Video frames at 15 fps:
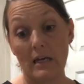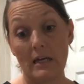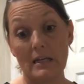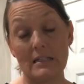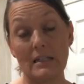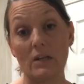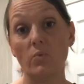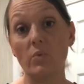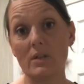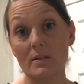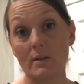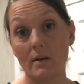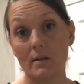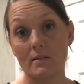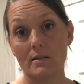He's in
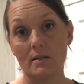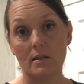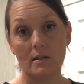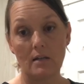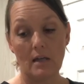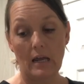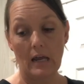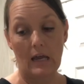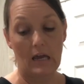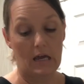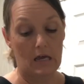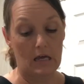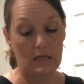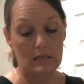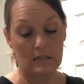Wisconsin
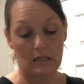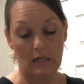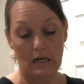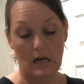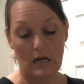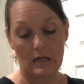and he